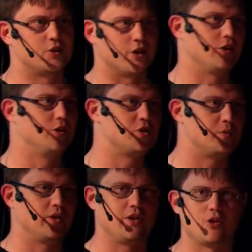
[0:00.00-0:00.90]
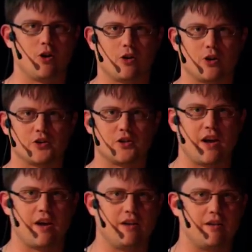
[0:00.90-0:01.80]
So you lose a billion dollars
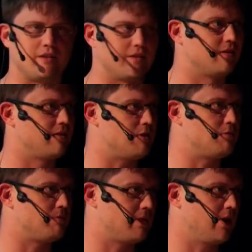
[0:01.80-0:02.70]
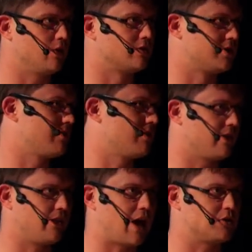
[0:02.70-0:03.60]
and you killed
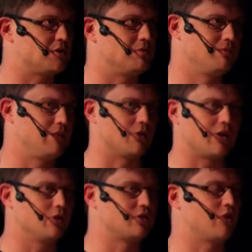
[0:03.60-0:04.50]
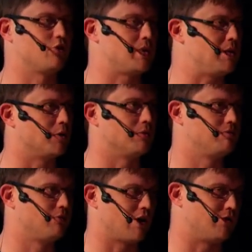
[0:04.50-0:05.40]
a thousand, you know, killed 100
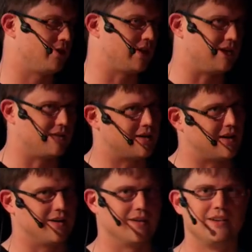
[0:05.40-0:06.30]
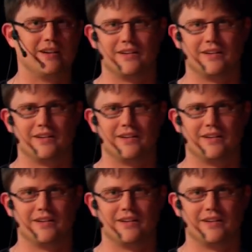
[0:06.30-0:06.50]
people, roughly, kind of.